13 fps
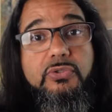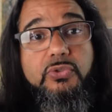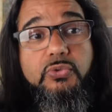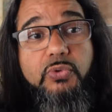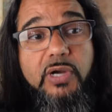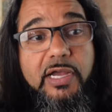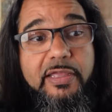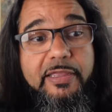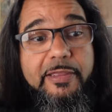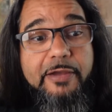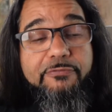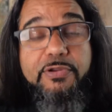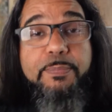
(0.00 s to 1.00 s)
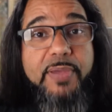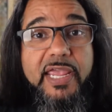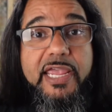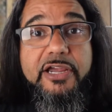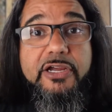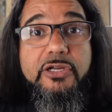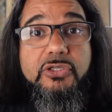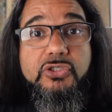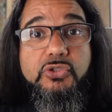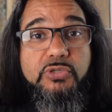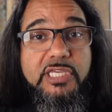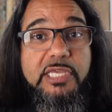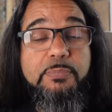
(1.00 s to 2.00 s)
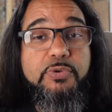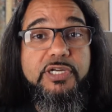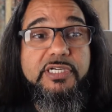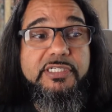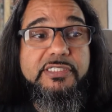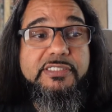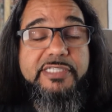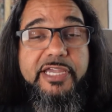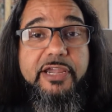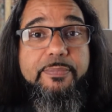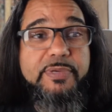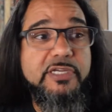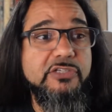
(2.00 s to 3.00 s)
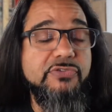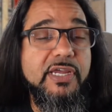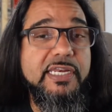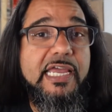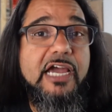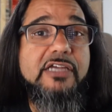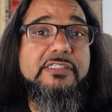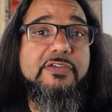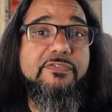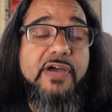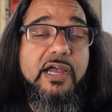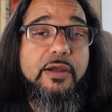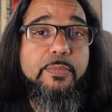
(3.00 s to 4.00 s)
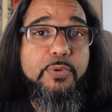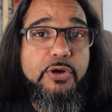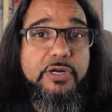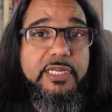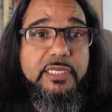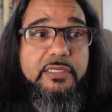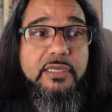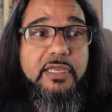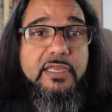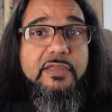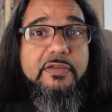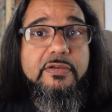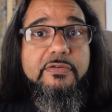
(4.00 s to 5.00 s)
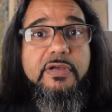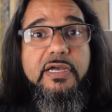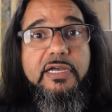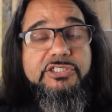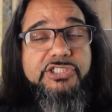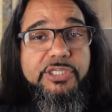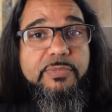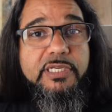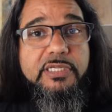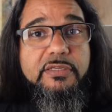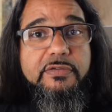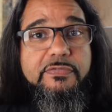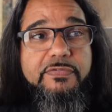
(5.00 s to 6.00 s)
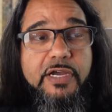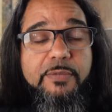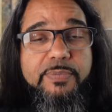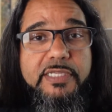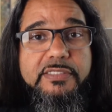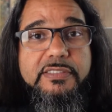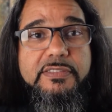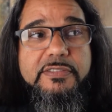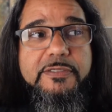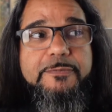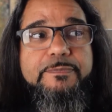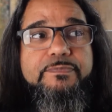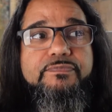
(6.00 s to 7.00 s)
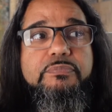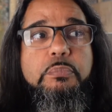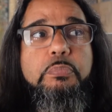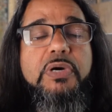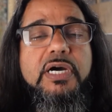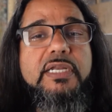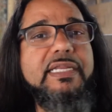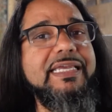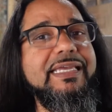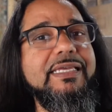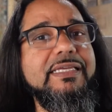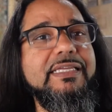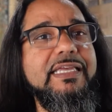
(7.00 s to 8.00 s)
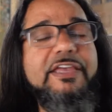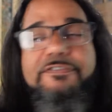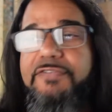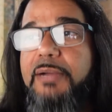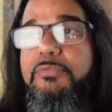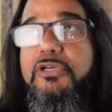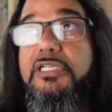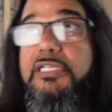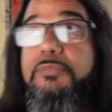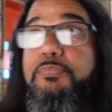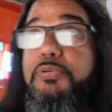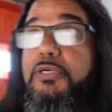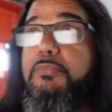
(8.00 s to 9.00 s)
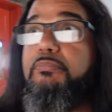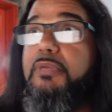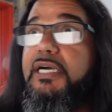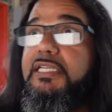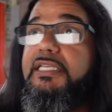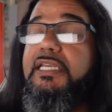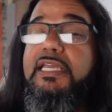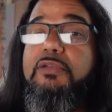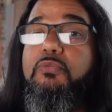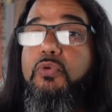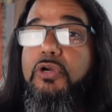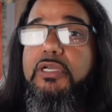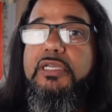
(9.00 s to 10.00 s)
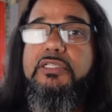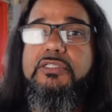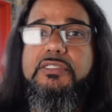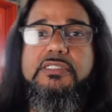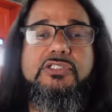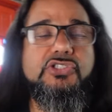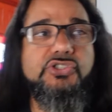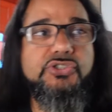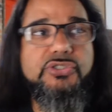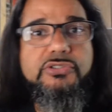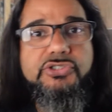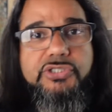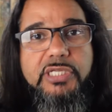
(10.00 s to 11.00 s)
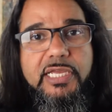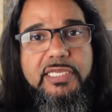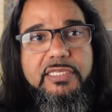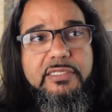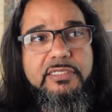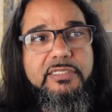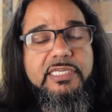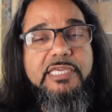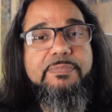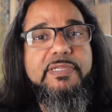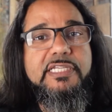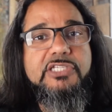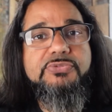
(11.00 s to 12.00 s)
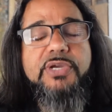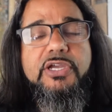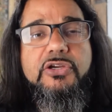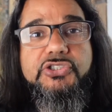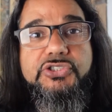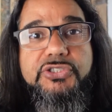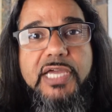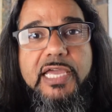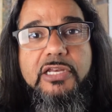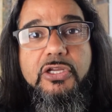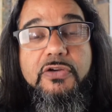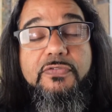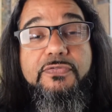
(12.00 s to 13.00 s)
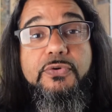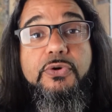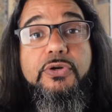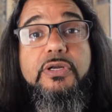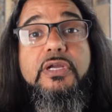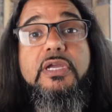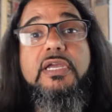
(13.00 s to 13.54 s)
Do I repair to keep what it is there? Because right now it's a fire burning chimney, fireplaces. But if I'm going to put money and work into this, should I keep it this way, or should I look for